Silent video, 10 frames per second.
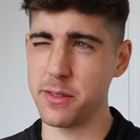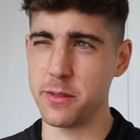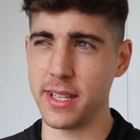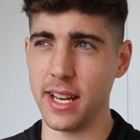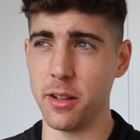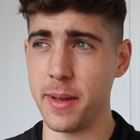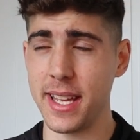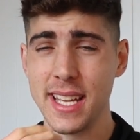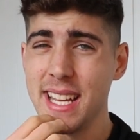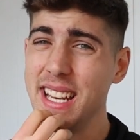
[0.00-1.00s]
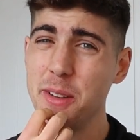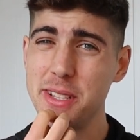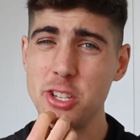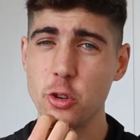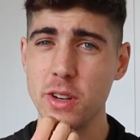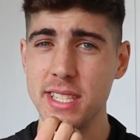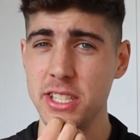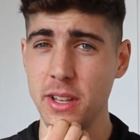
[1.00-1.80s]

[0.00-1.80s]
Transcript: which was a little bit too greasy.